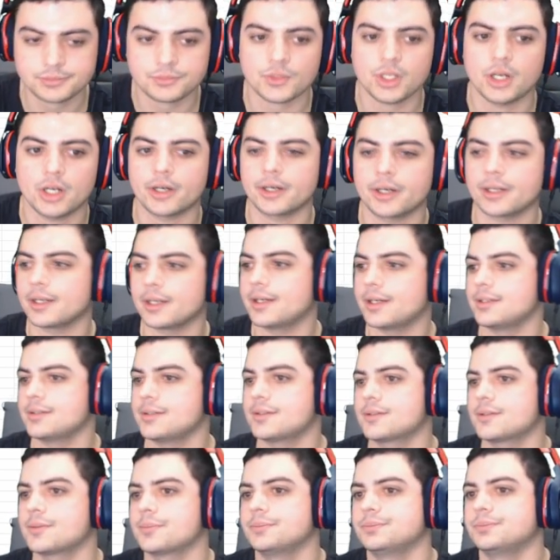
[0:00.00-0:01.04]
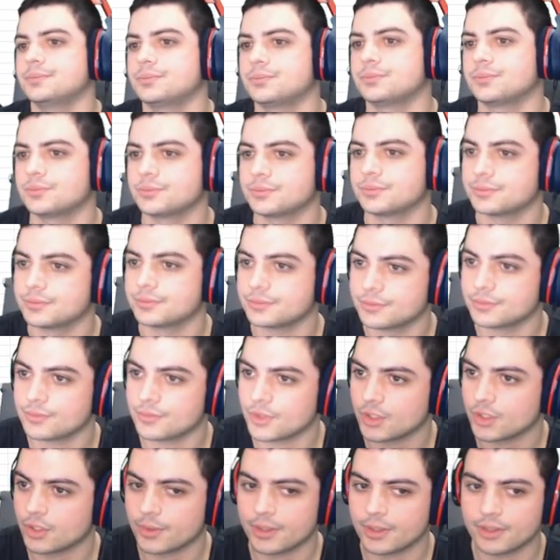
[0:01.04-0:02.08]
All right, guys.
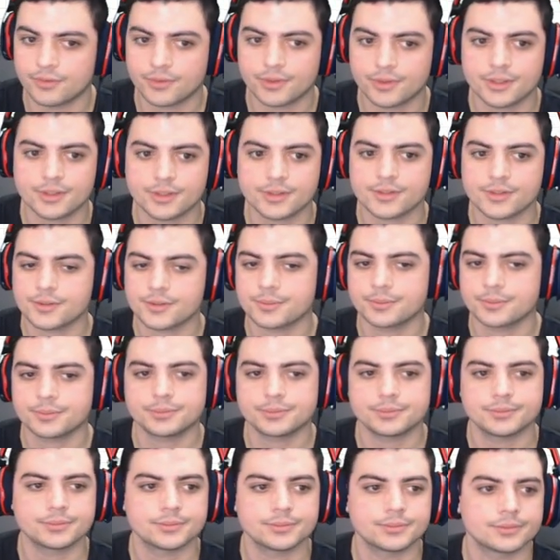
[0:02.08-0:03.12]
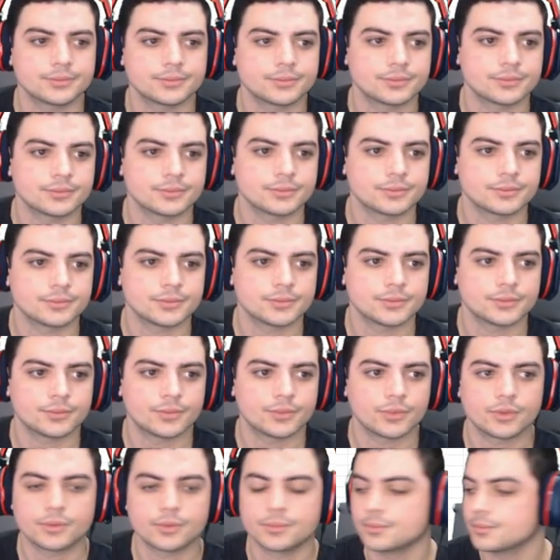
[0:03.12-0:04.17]
You ready for this?
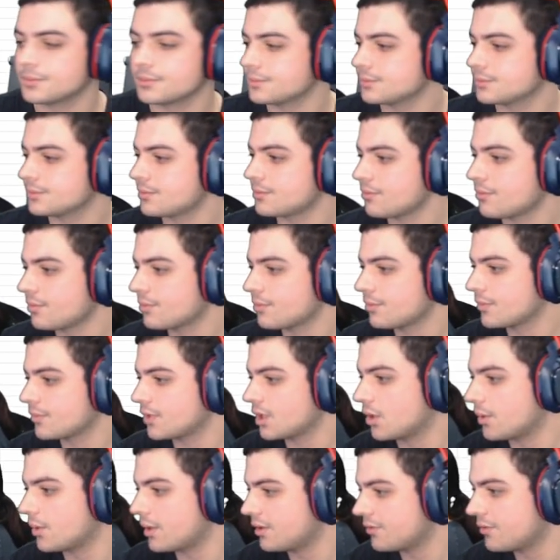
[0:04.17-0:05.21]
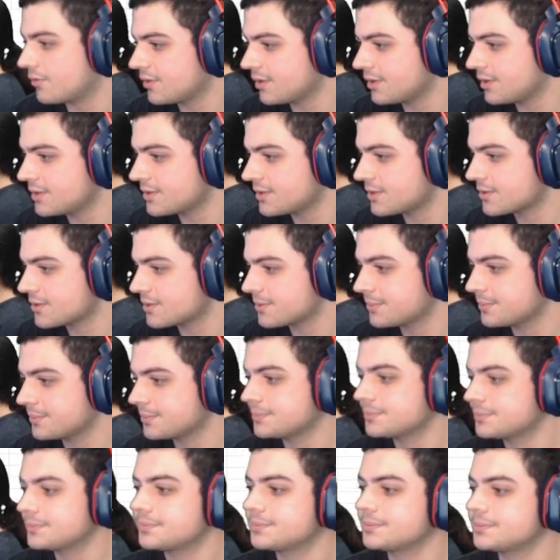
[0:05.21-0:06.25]
Who ready for who? I'm sorry. You ready for this? I couldn't
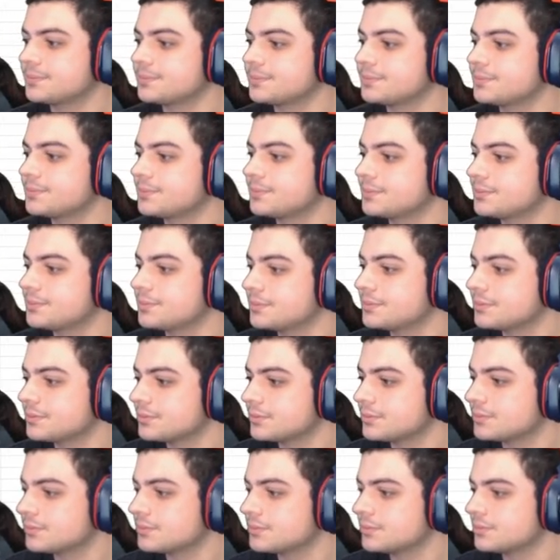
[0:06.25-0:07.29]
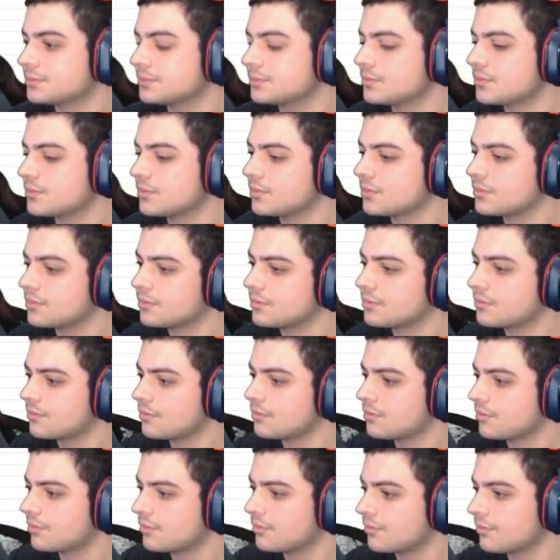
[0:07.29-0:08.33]
save you. I had. It's
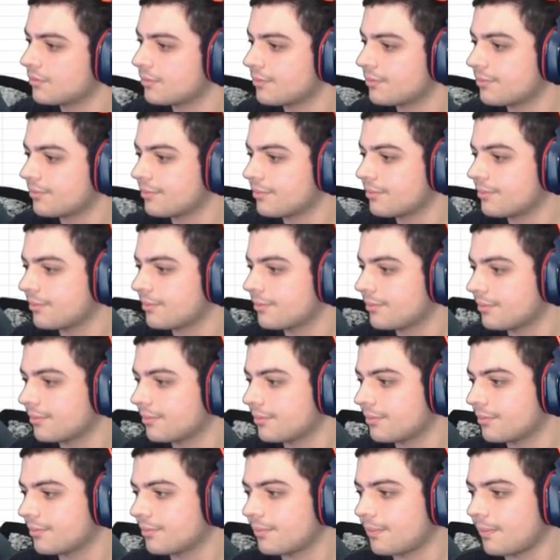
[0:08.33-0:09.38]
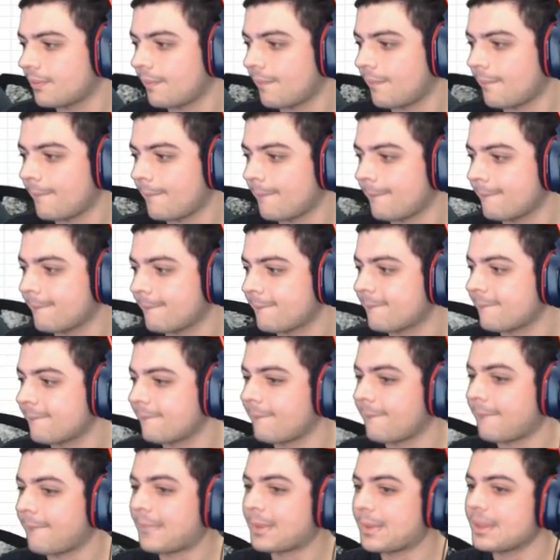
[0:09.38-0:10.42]
okay, Omar. Thank you for trying.
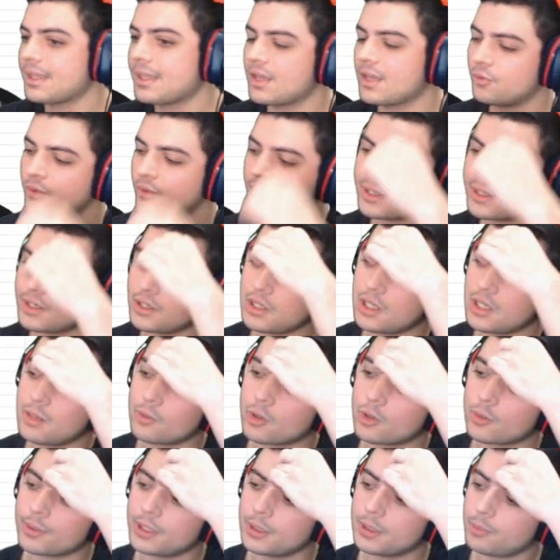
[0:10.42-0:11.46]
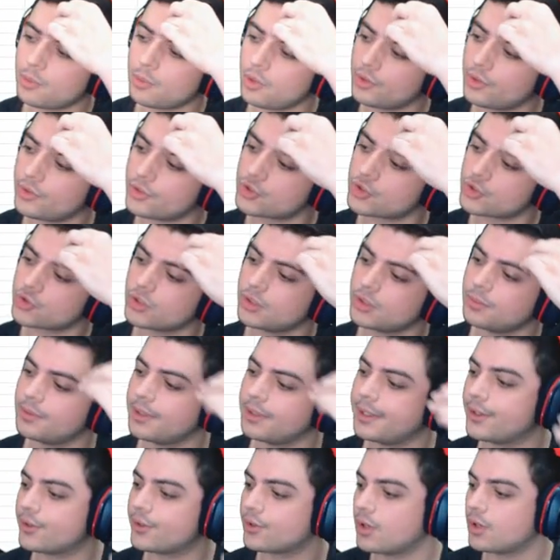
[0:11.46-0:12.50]
If we get a lot more people in the stream
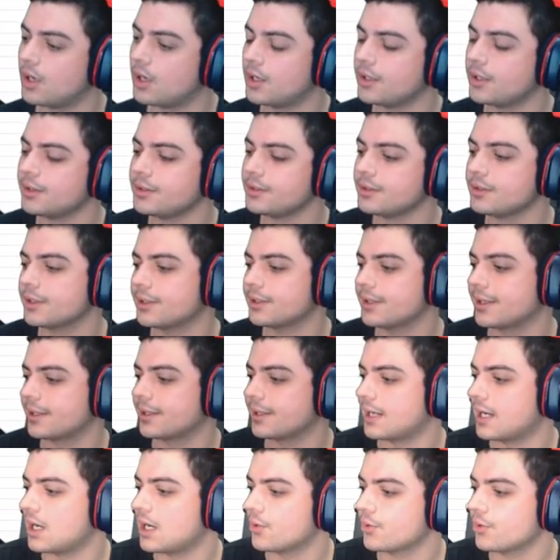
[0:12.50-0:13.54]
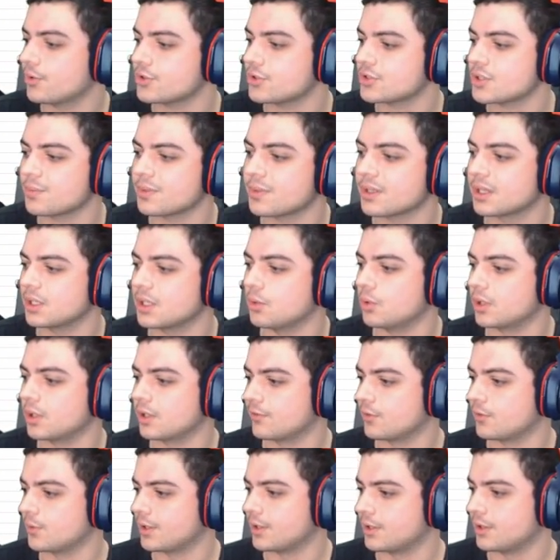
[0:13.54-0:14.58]
later on, in like an hour or something, then we'll give
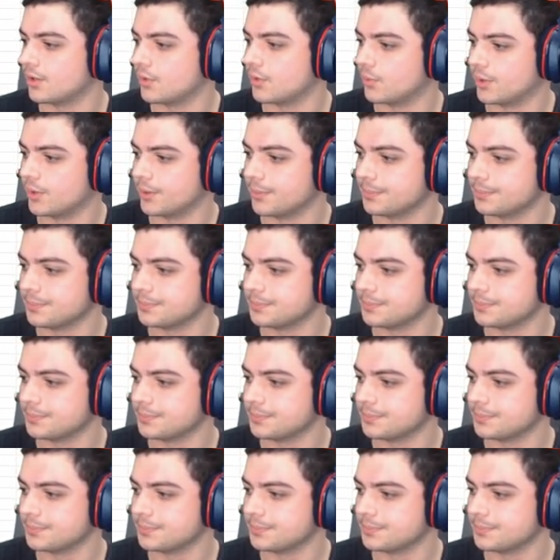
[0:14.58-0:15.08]
away another one.